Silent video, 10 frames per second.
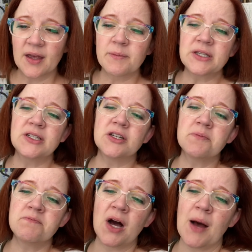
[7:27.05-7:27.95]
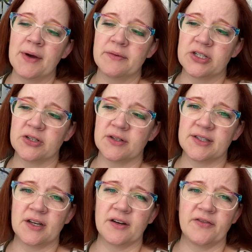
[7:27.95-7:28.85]
But dear mamma, returned
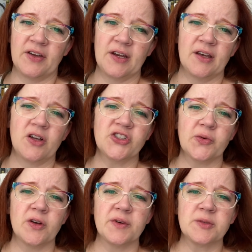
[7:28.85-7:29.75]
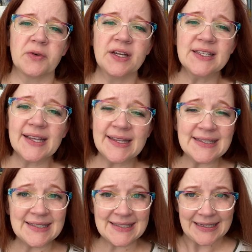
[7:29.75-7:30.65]
Seraphina, also in a whisper, he is at
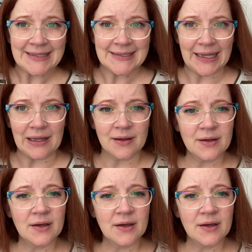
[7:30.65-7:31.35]
least sixty.